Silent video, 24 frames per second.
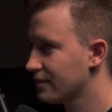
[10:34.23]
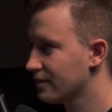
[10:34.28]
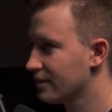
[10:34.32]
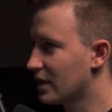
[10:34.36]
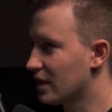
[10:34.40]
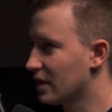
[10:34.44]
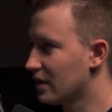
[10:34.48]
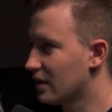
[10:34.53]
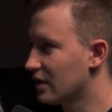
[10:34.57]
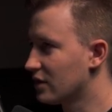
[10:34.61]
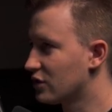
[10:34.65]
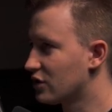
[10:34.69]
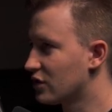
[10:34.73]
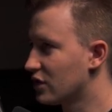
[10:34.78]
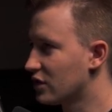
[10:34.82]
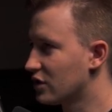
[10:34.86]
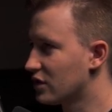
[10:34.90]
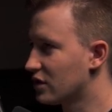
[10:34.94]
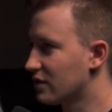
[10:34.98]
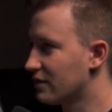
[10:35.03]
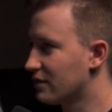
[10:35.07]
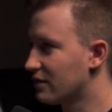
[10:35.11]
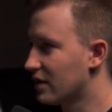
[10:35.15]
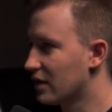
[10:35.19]
Then let's
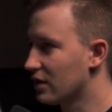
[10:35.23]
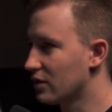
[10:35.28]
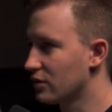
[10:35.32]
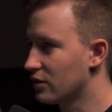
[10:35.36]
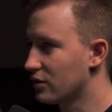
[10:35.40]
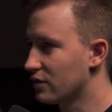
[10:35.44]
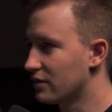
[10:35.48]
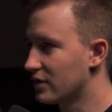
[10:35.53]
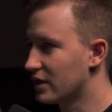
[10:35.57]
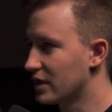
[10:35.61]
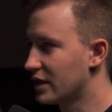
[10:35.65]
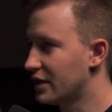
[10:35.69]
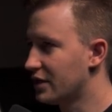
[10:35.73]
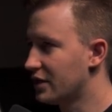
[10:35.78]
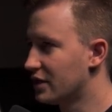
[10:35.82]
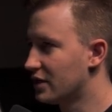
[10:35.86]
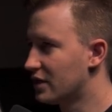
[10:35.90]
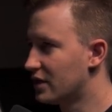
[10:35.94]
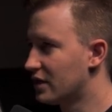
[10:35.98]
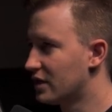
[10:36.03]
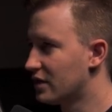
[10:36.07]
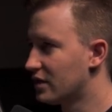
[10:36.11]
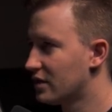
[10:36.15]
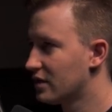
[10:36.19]
change the value over
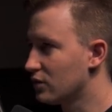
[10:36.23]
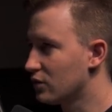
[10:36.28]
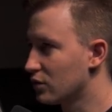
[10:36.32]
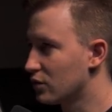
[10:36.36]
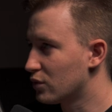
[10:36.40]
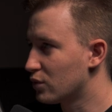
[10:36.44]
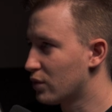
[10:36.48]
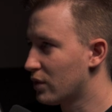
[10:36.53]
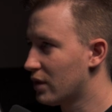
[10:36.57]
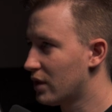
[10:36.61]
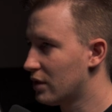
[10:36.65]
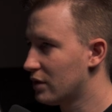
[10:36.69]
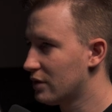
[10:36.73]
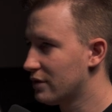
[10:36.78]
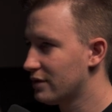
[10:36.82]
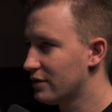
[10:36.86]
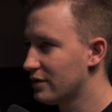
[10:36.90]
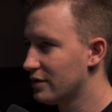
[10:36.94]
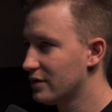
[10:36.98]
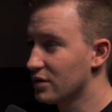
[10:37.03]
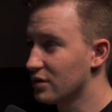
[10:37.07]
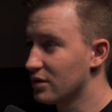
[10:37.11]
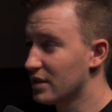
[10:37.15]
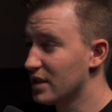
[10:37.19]
here to
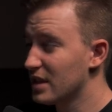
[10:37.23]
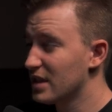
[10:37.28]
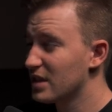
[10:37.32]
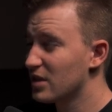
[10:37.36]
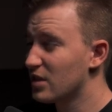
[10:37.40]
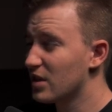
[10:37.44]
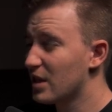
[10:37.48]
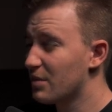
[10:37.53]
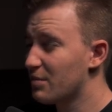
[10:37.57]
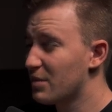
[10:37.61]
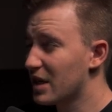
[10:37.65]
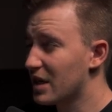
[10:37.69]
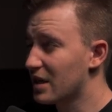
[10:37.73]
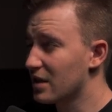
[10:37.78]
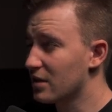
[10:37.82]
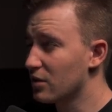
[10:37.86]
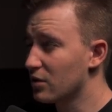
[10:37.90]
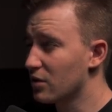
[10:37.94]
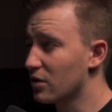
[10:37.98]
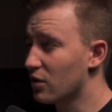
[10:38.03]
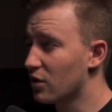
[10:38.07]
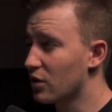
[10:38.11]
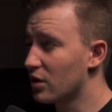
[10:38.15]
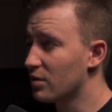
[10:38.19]
12. So this is gonna make it
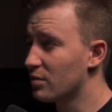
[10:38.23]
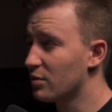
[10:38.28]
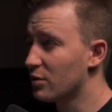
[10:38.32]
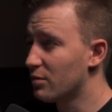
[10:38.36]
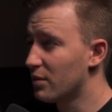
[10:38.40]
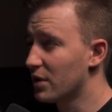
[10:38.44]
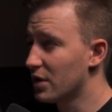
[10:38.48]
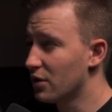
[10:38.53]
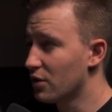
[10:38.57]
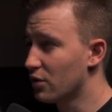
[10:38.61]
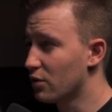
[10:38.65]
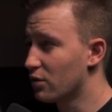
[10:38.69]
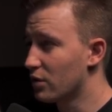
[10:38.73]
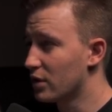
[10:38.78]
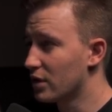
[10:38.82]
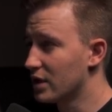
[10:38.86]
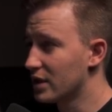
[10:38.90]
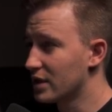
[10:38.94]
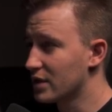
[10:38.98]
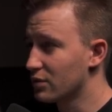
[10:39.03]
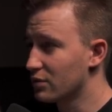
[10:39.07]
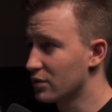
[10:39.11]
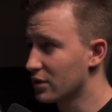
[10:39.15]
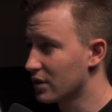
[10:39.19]
look horrible, but no
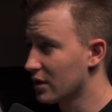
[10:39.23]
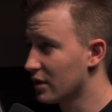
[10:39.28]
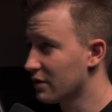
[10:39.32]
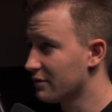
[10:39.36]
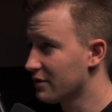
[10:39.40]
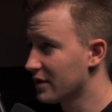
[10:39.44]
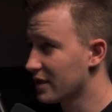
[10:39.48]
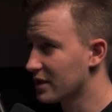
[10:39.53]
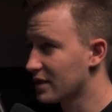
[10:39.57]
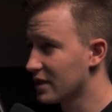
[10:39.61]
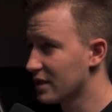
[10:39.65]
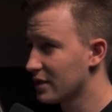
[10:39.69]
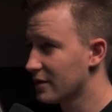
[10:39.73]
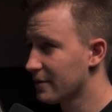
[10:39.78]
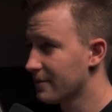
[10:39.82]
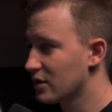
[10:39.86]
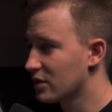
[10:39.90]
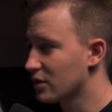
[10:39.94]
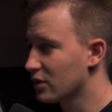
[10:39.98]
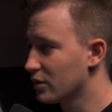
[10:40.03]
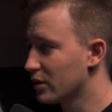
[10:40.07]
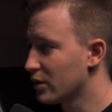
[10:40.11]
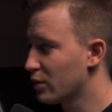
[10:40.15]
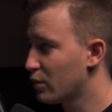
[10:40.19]
worries, we're gonna fix it.
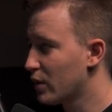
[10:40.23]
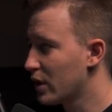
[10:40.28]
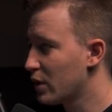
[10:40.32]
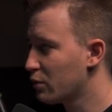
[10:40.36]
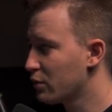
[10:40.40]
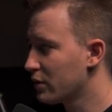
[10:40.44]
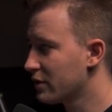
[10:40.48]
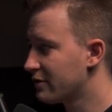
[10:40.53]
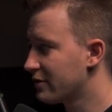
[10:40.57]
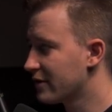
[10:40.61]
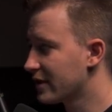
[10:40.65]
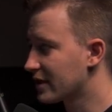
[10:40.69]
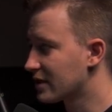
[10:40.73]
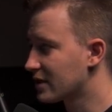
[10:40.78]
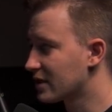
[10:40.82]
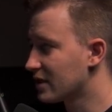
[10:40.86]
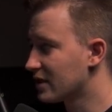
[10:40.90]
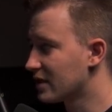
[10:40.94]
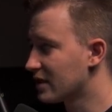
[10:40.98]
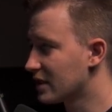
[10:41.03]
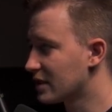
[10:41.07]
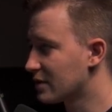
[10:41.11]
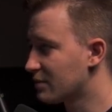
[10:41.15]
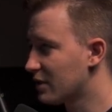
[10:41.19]
So the way we fix
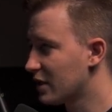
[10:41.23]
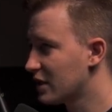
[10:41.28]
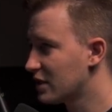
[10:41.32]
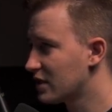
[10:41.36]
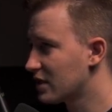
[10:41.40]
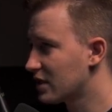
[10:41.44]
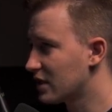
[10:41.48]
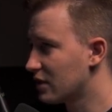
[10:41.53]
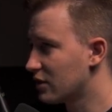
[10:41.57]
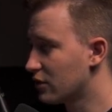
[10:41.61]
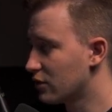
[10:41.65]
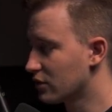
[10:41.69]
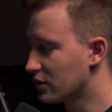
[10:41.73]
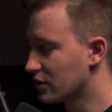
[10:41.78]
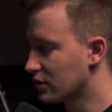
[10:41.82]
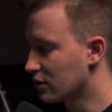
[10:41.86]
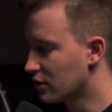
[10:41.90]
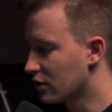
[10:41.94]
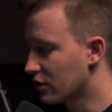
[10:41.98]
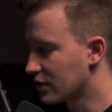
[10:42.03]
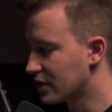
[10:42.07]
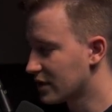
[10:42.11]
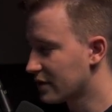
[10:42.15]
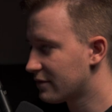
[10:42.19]
it is basically use
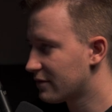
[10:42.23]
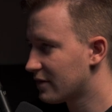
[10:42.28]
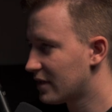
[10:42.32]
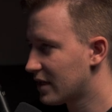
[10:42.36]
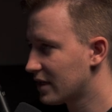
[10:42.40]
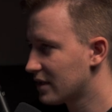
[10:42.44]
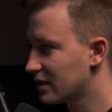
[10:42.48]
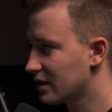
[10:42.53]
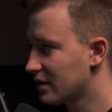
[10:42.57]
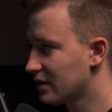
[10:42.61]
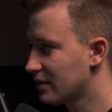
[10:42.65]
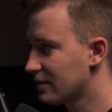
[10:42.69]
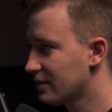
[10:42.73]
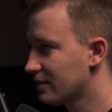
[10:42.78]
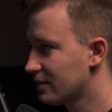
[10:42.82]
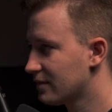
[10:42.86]
noise effect.